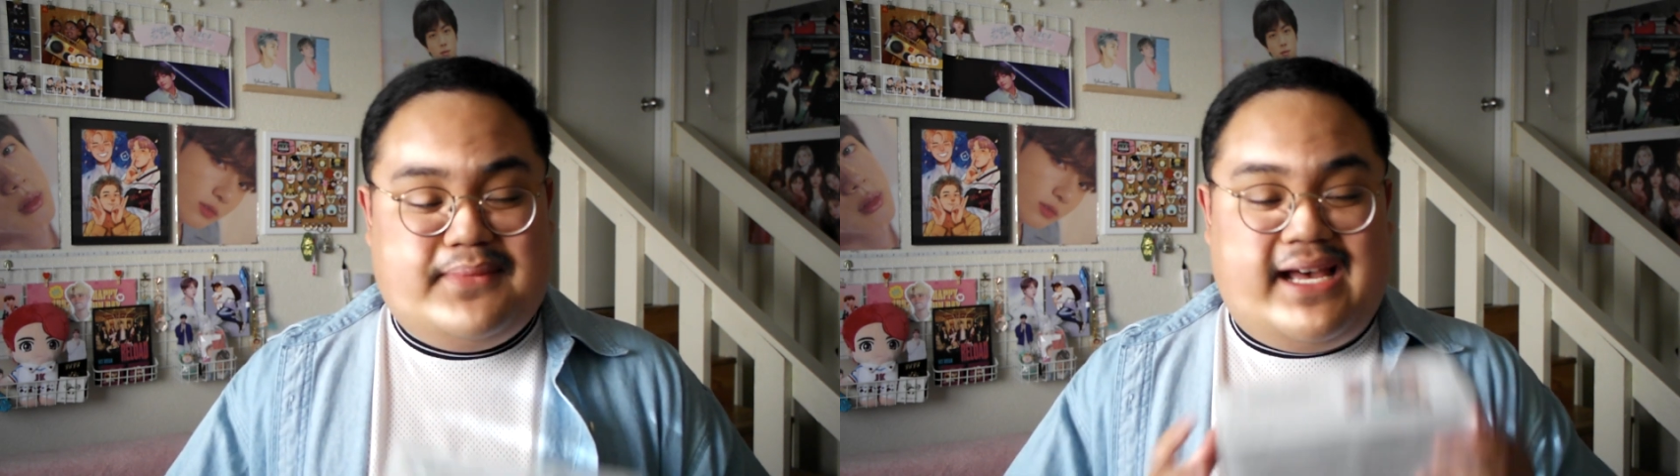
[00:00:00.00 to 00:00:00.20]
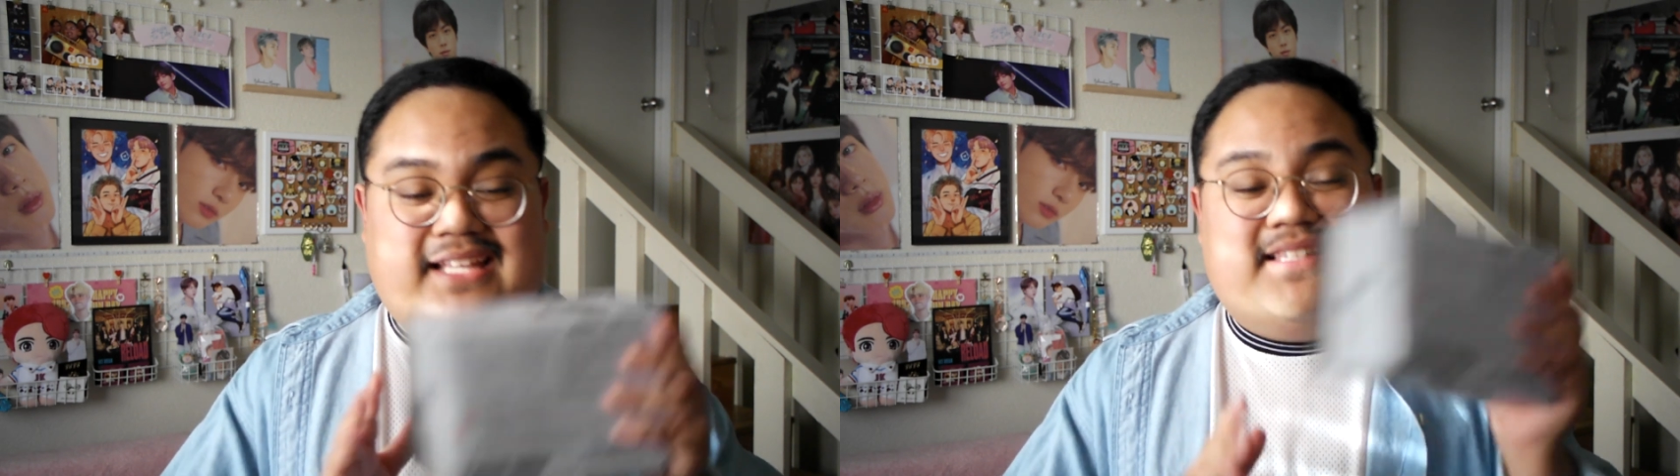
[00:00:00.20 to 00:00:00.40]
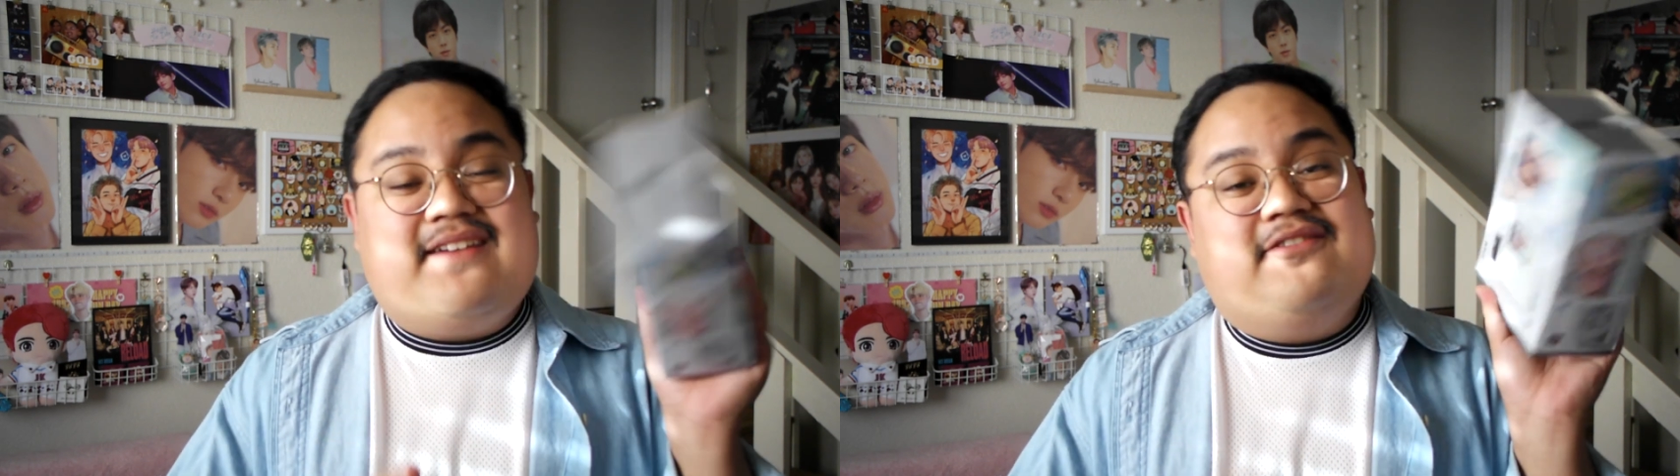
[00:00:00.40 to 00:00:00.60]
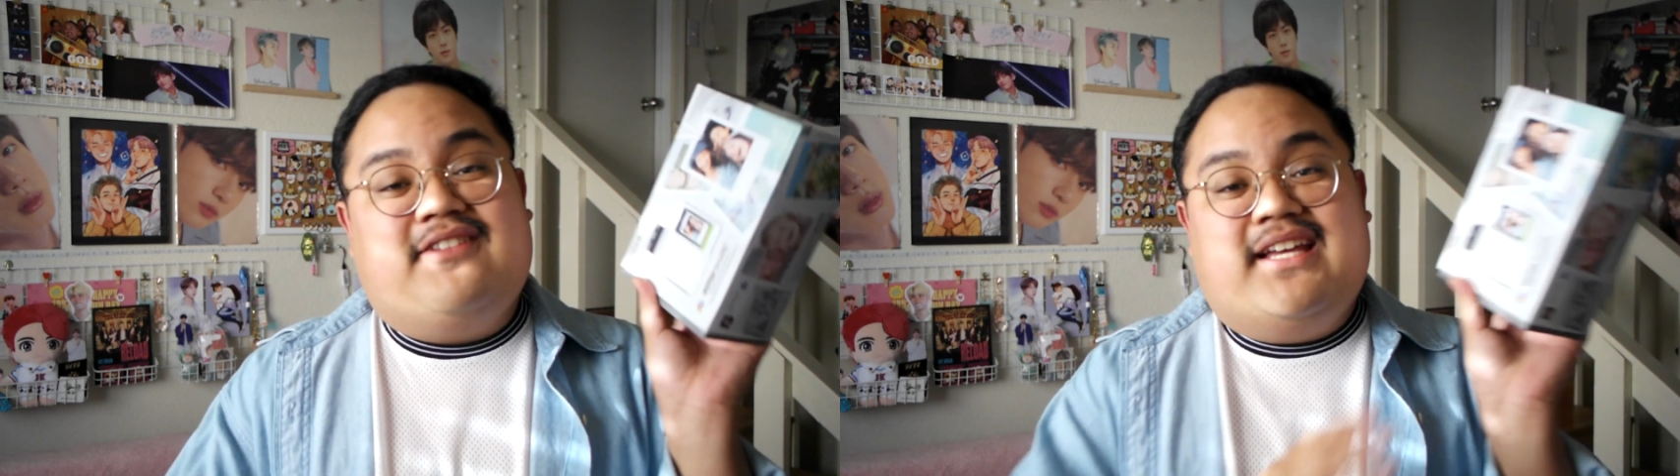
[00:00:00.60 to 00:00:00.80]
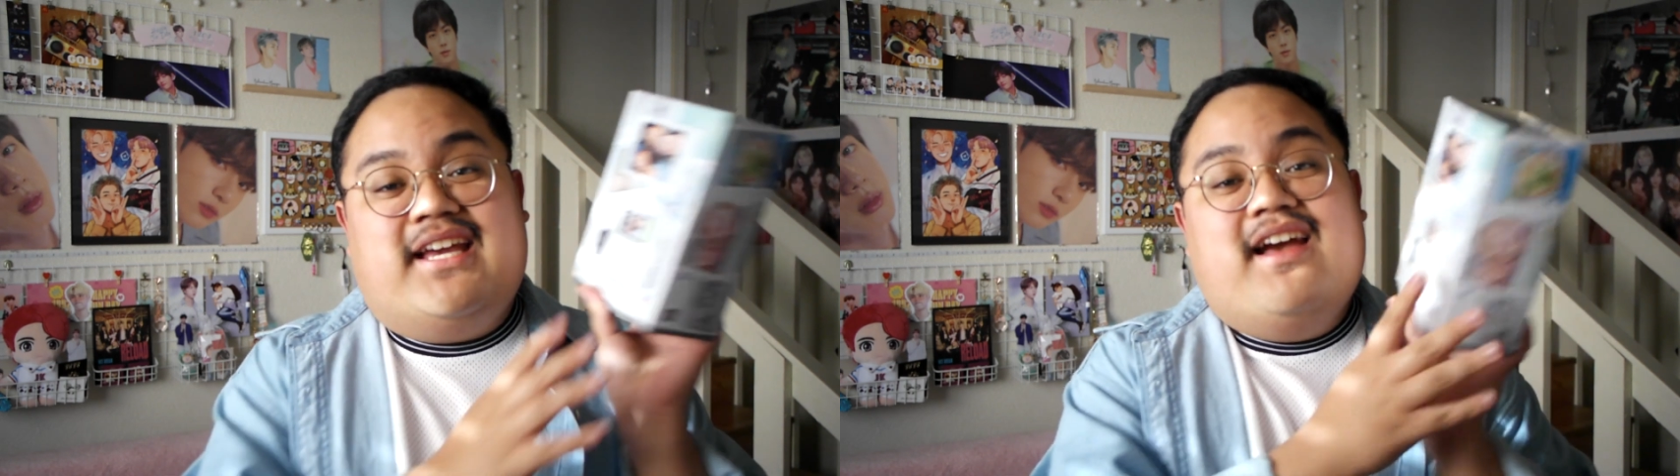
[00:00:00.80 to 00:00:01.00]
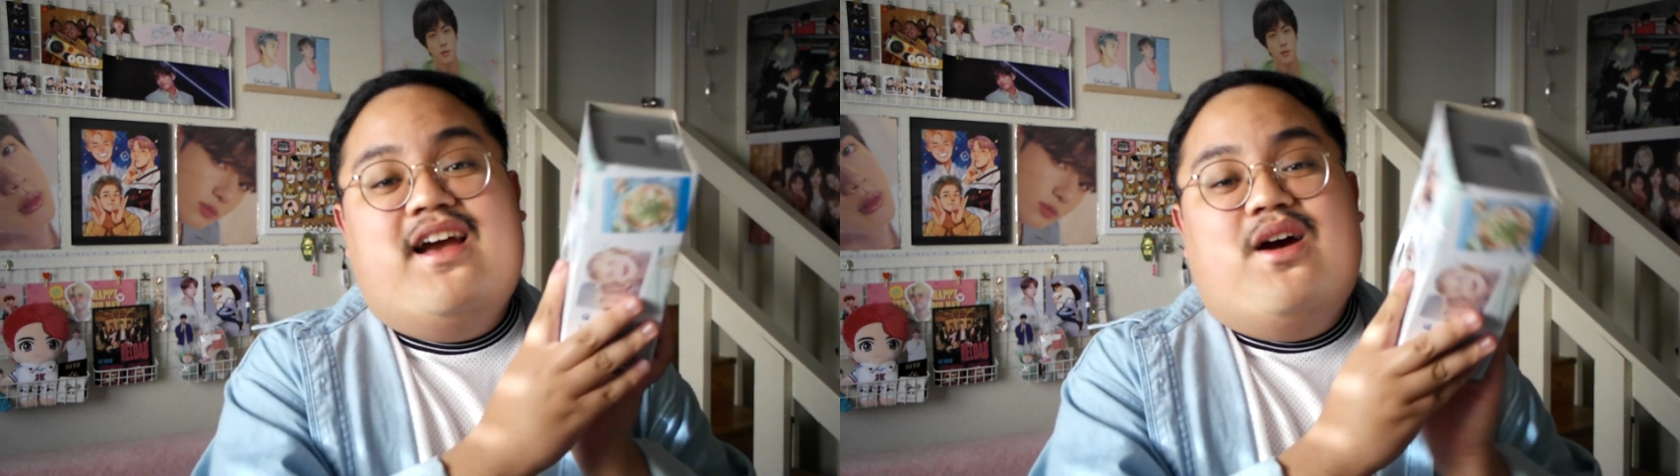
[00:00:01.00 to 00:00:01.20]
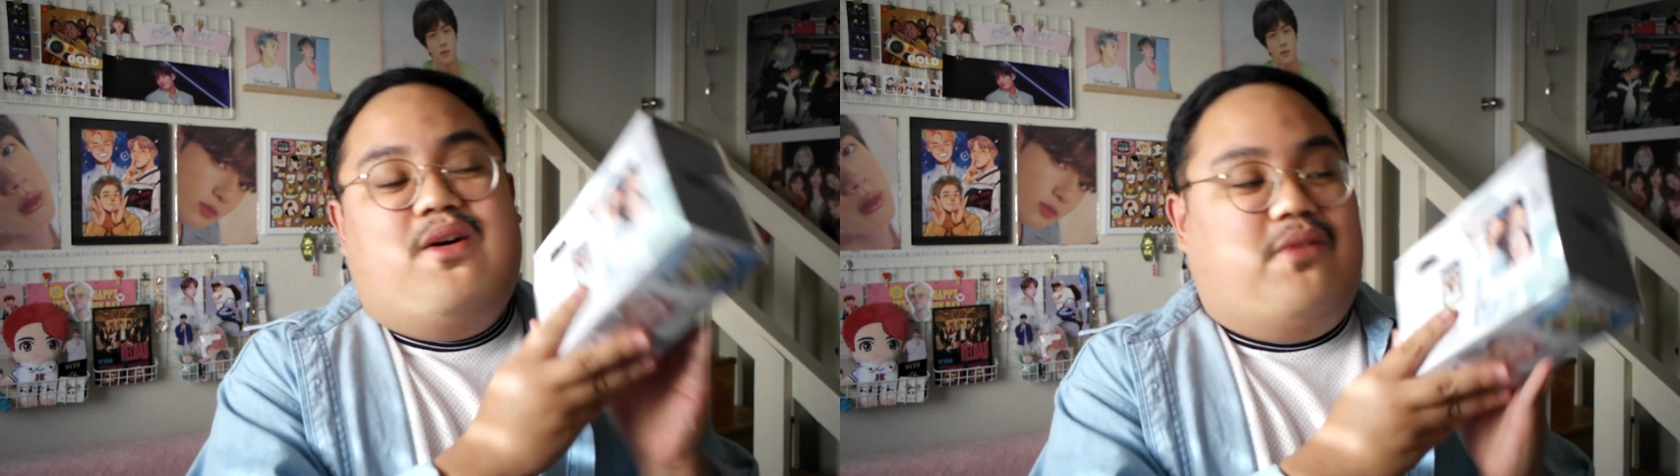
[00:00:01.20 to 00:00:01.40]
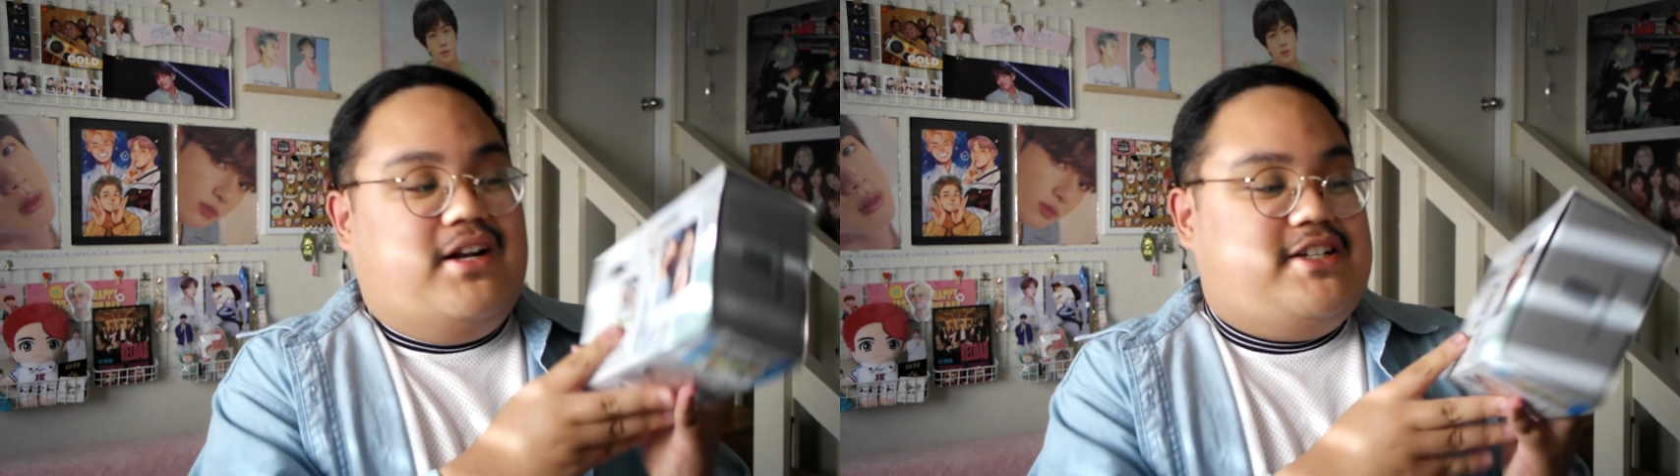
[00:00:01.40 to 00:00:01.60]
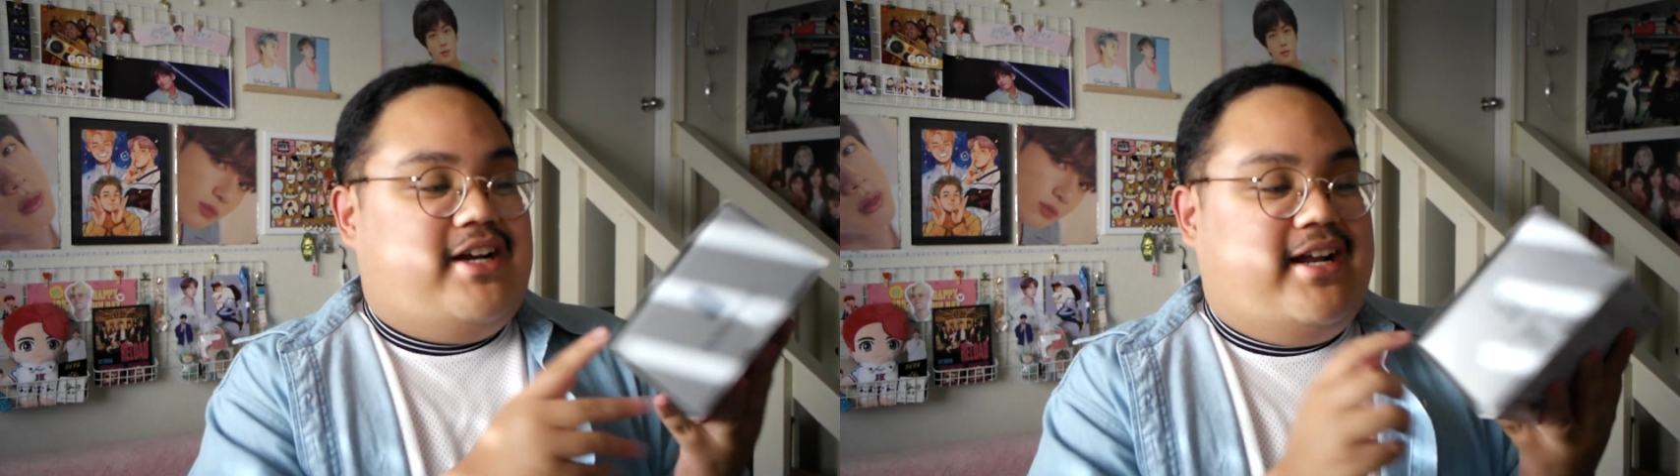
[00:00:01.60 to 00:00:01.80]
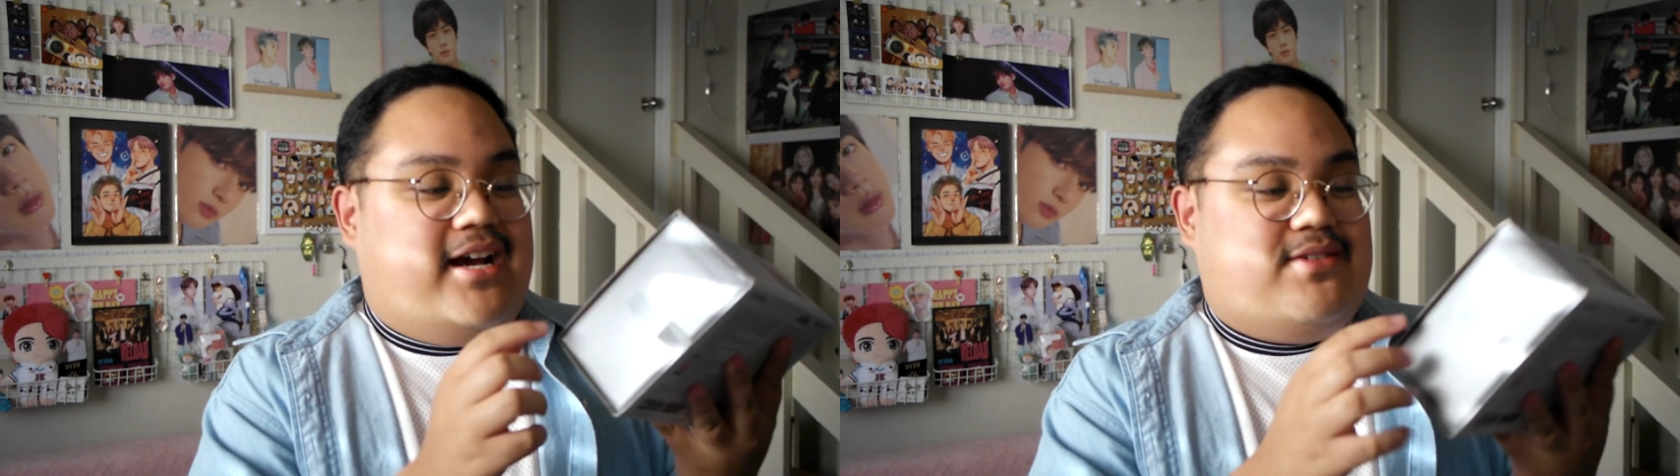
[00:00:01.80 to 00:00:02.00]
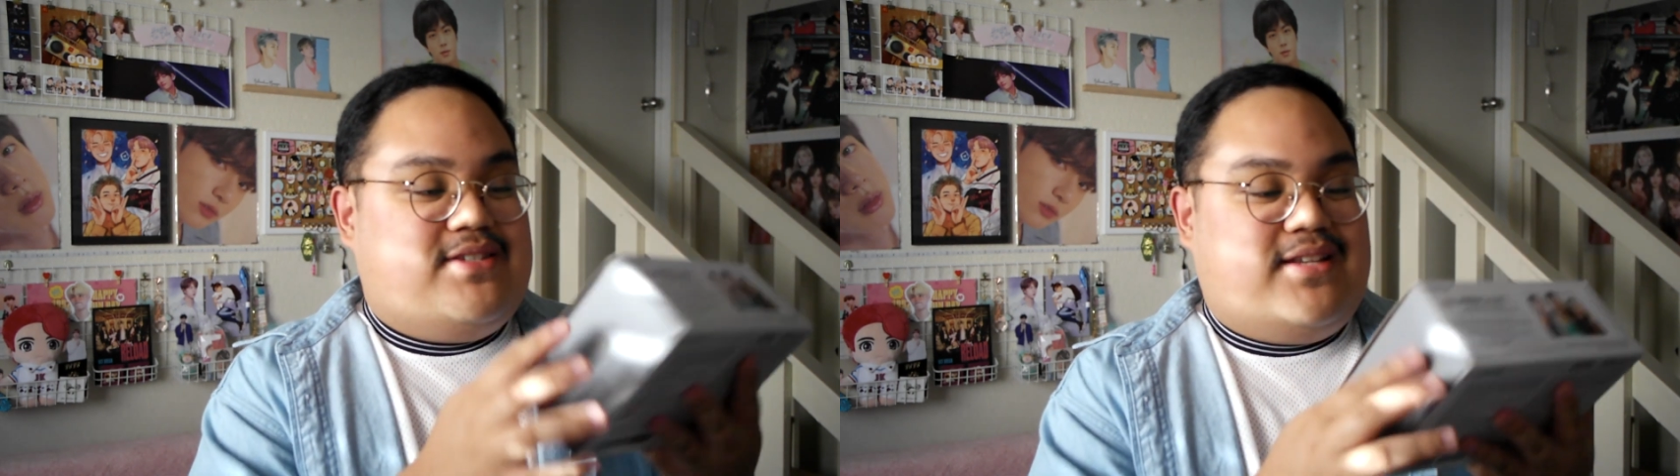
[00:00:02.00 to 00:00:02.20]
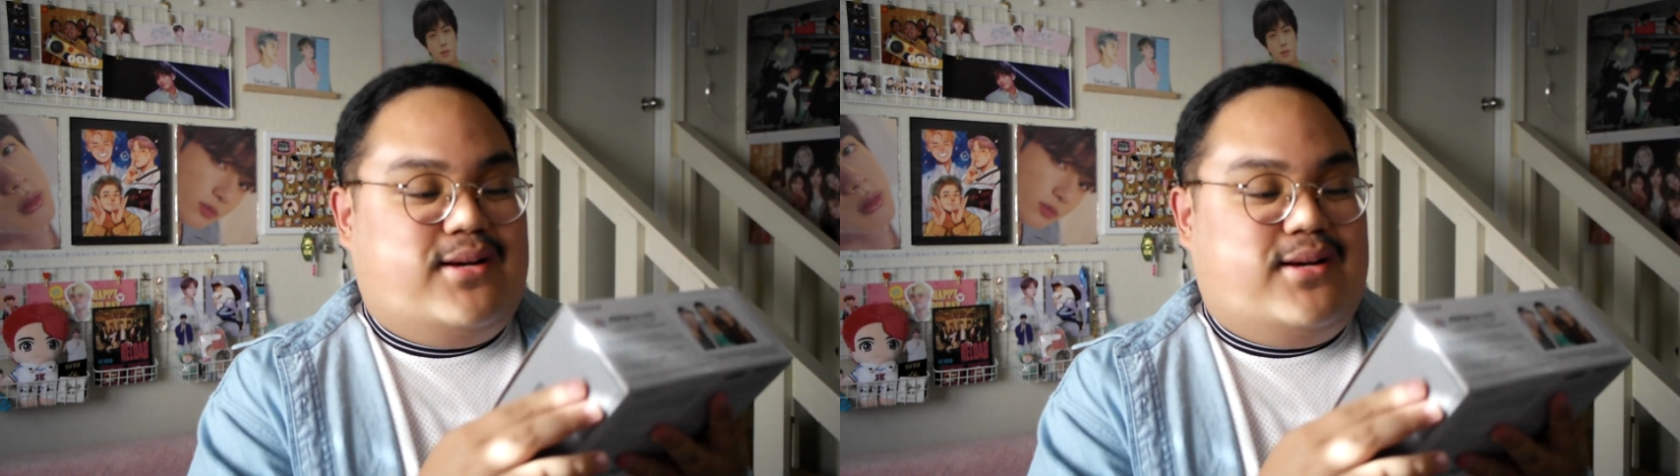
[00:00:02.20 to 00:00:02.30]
but I definitely want to try it out. So